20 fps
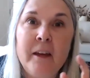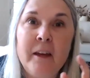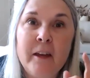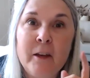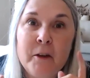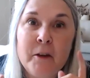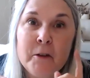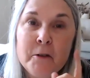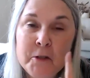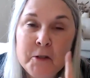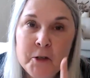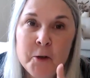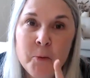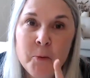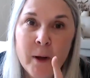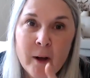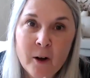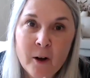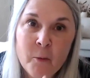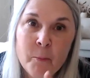Could you
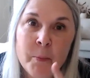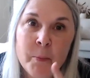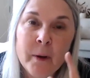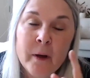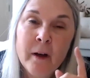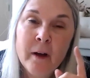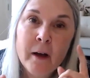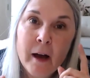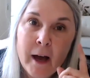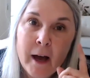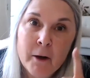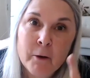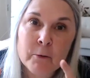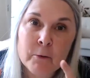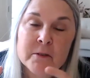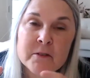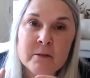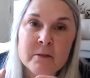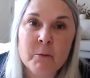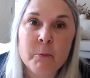help
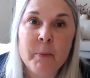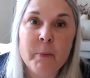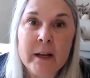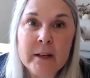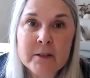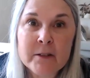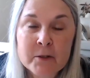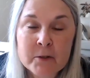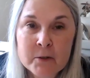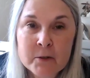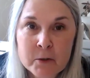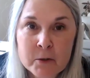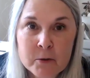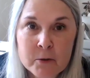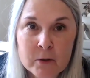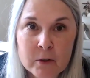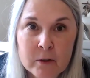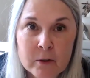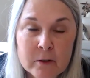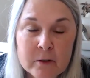out some of my
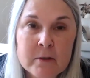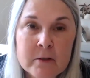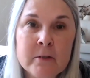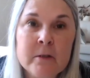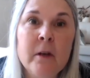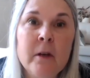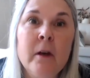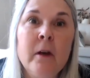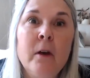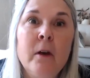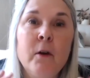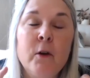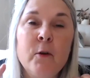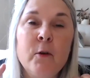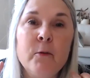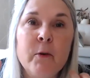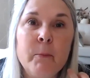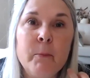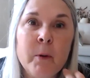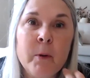students
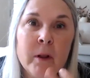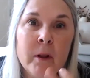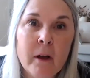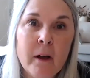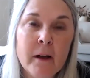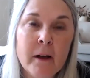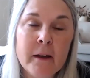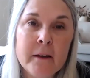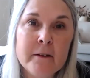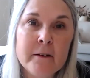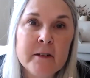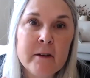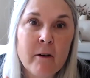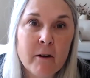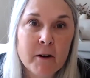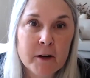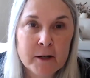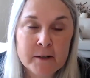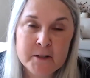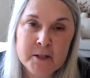who've applied to
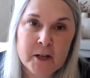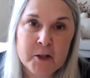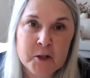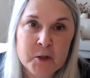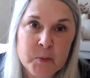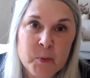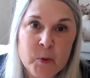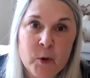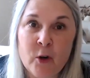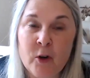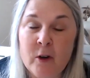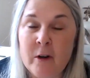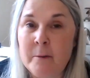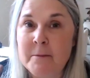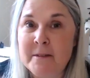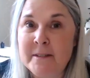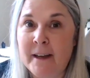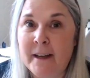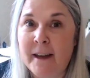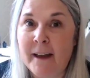architecture
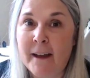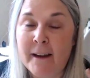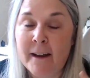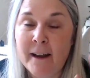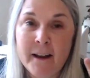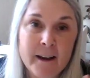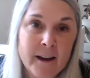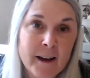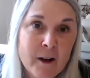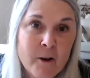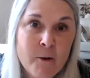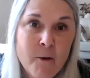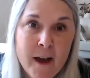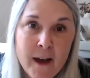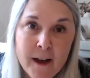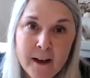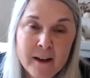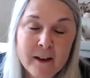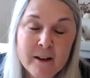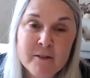programs and now
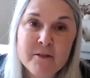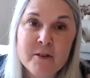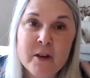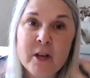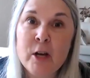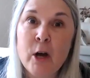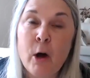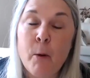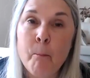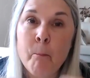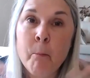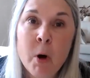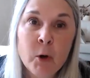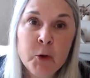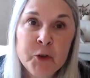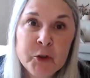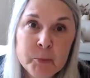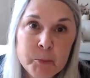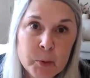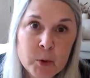have
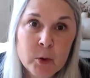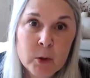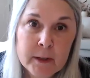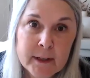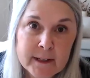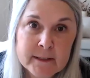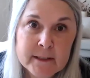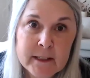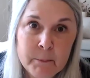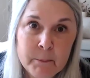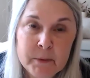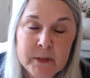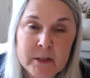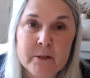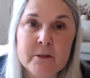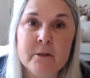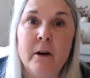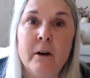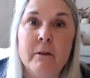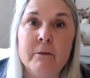multiple
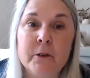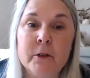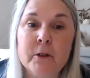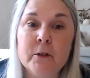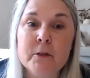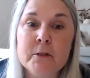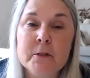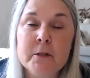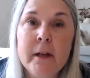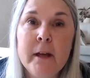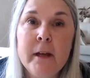acceptance offers?